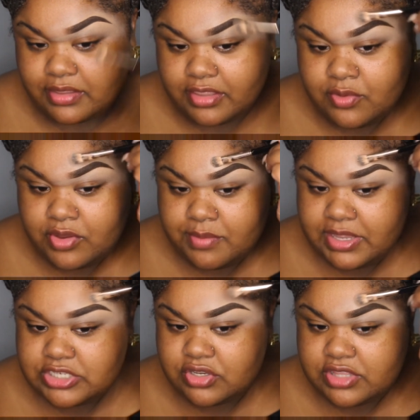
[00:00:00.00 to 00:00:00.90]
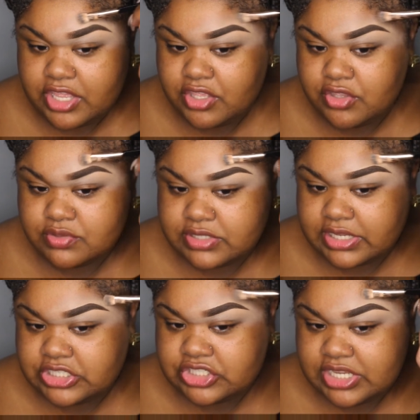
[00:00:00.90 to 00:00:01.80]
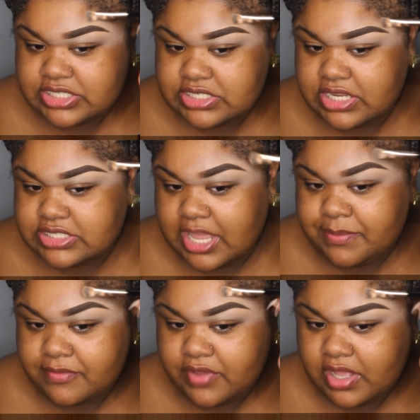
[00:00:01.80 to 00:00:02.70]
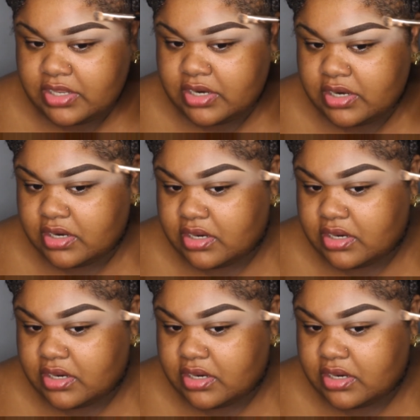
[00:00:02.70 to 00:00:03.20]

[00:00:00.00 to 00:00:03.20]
You want to make sure that you use like a chestnut type of color.